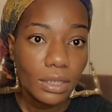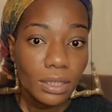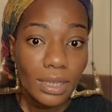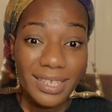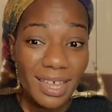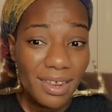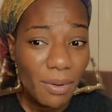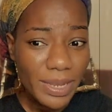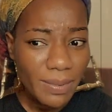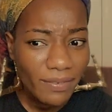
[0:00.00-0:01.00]
It's not
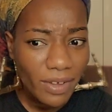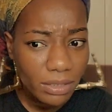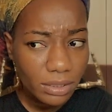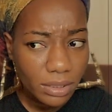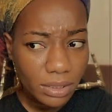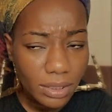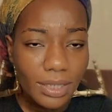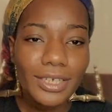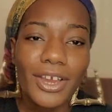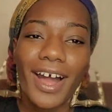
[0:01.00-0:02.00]
always my fault.
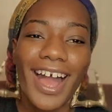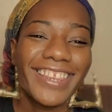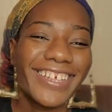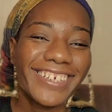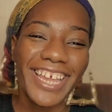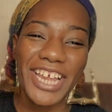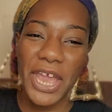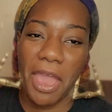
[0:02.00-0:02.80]
Y'all, I look like